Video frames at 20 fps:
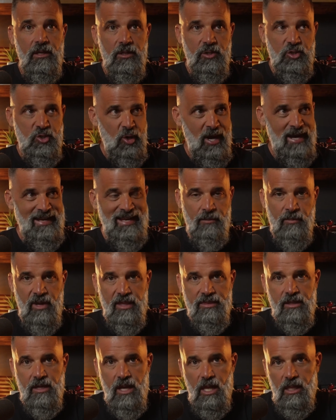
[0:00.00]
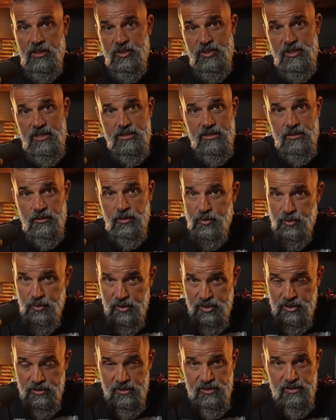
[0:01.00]
training methodologies and
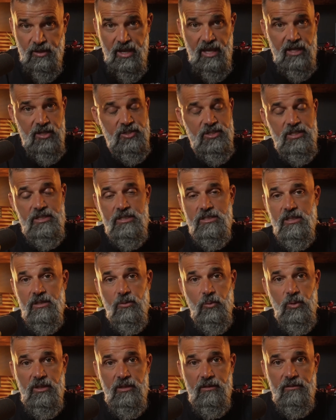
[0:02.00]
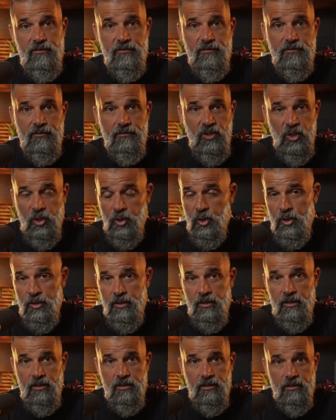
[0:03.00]
nutrition strategies that we've
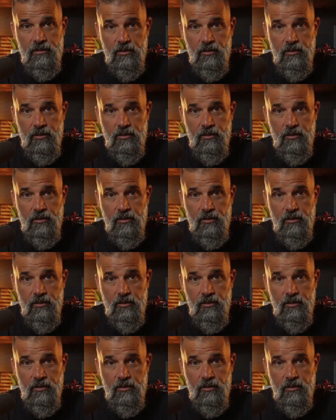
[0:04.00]
learned